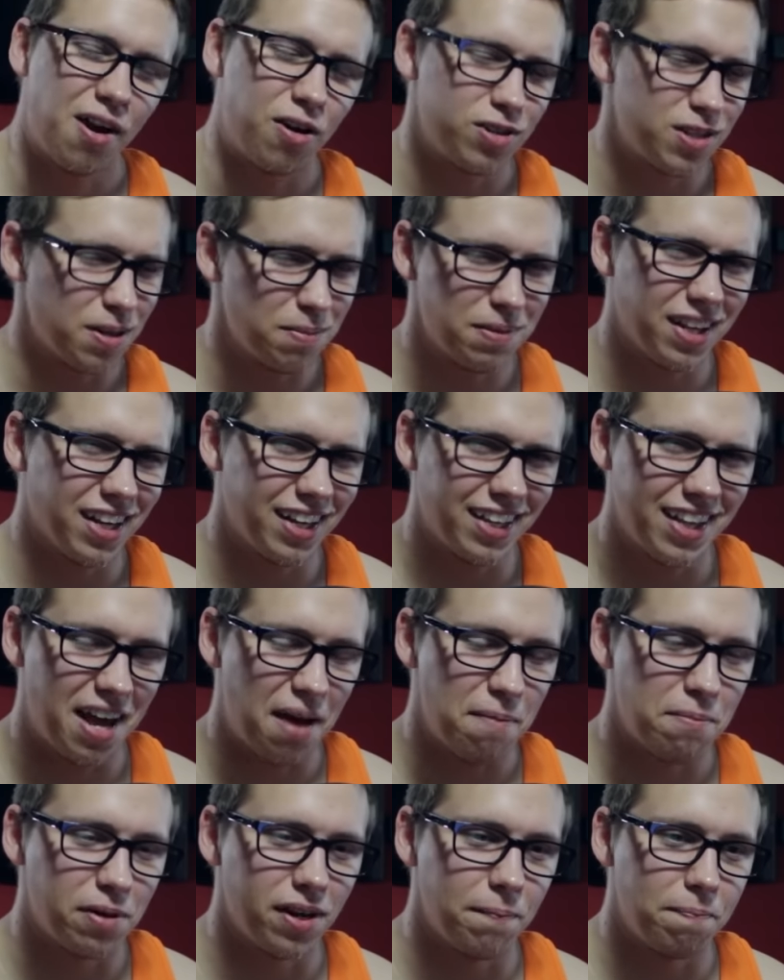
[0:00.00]
or something like
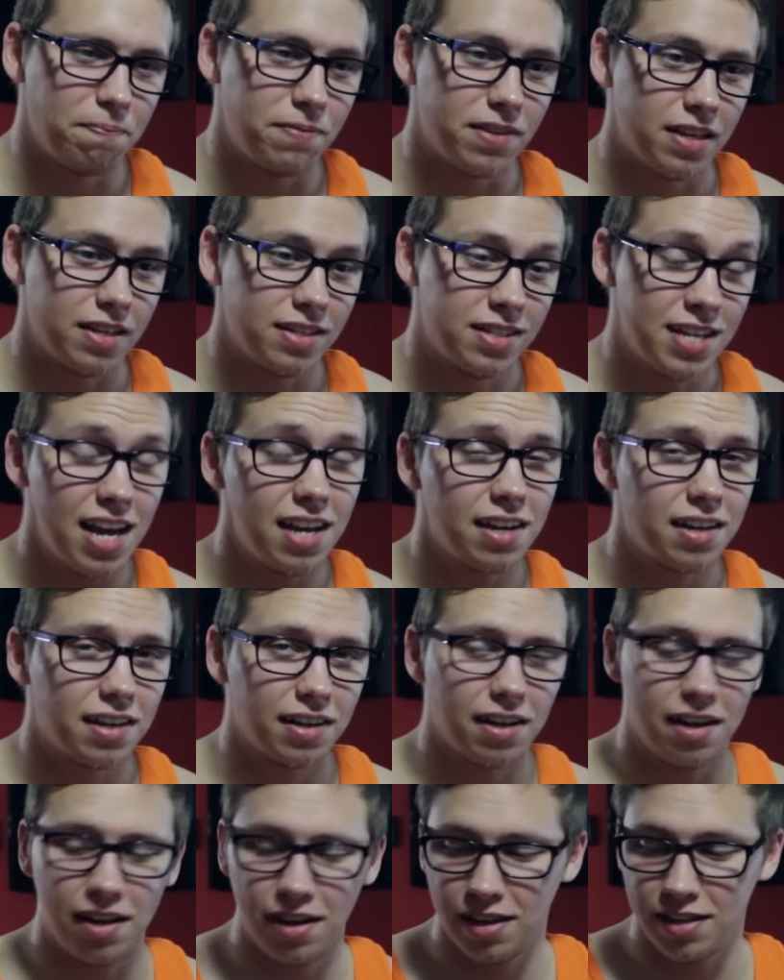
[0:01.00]
that. But
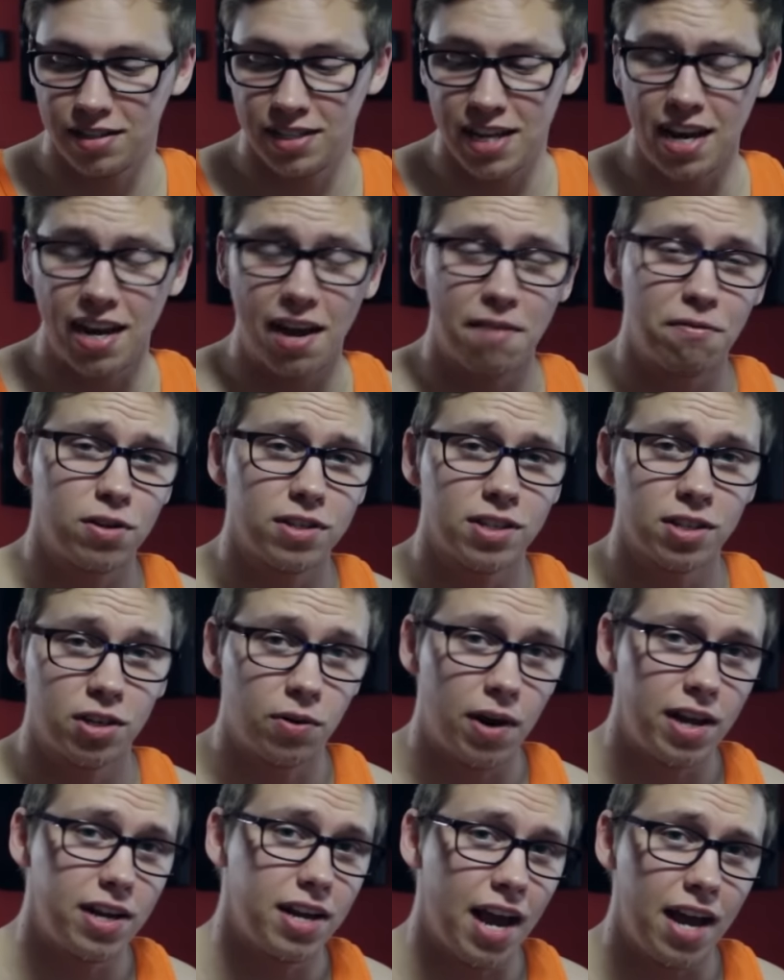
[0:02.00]
Zac Efron's a
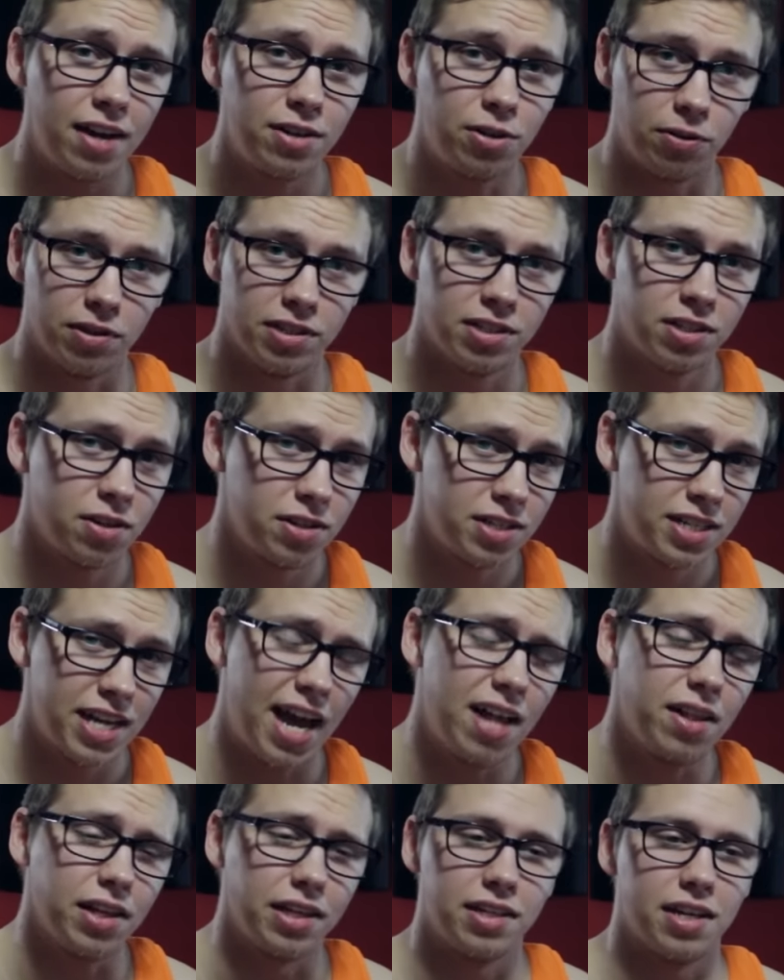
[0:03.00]
great actor. He's a good
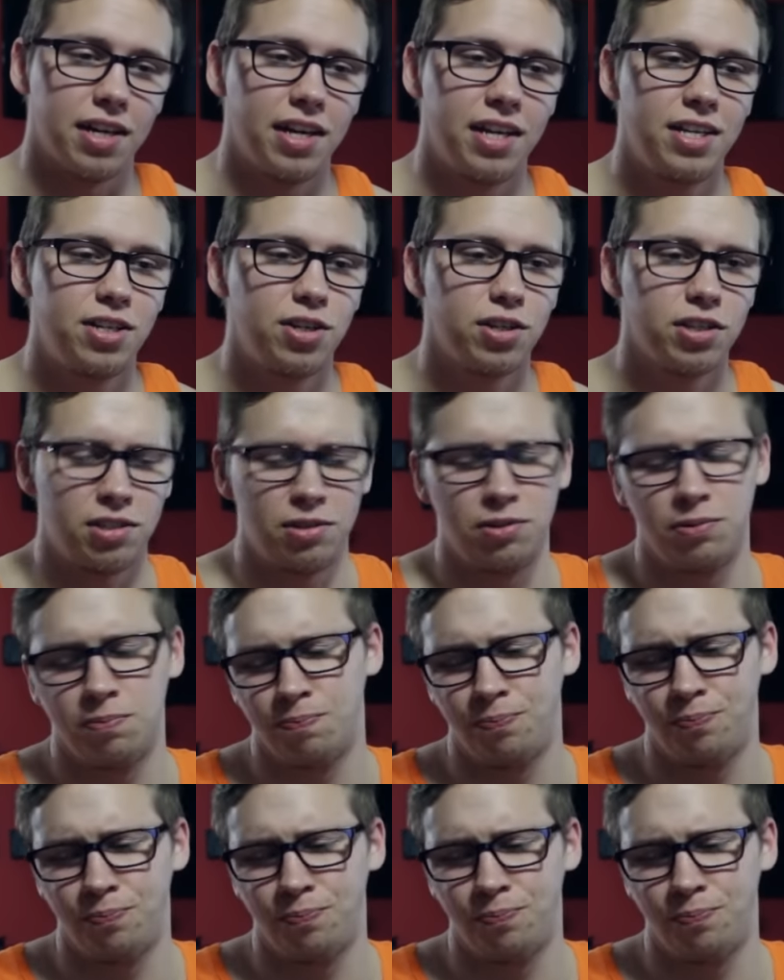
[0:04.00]
talent. He just